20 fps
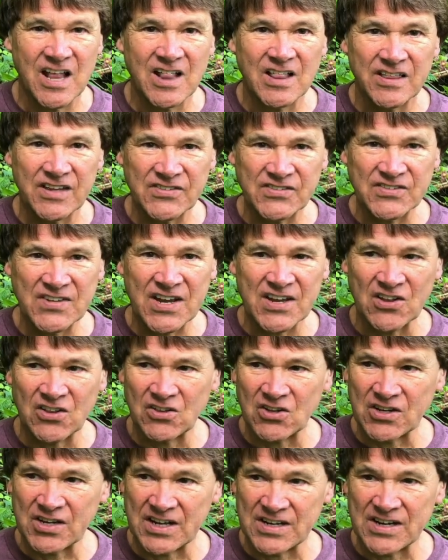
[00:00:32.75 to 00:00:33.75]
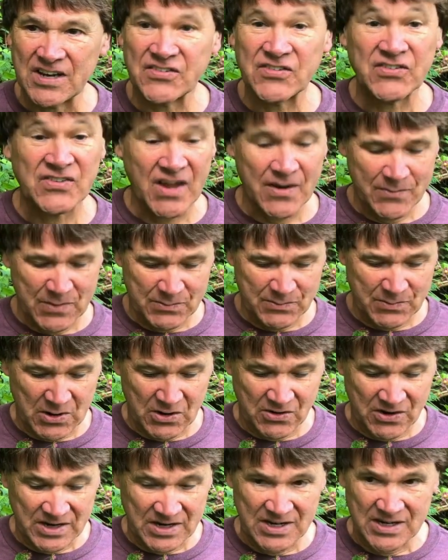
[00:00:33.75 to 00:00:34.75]
Let's take a look at
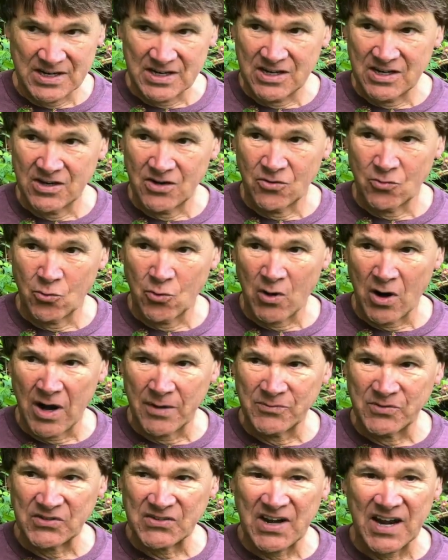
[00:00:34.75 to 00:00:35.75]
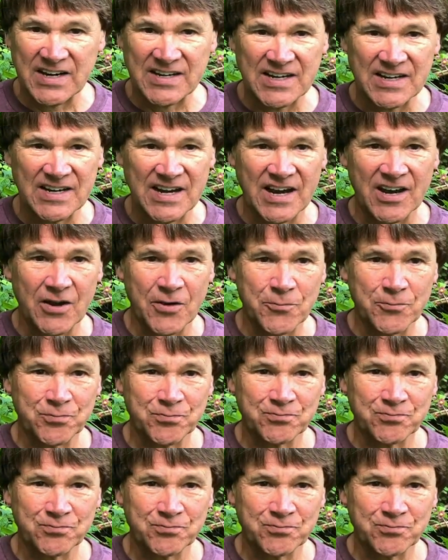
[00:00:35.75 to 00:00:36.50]
salmonberry, where I'm standing now.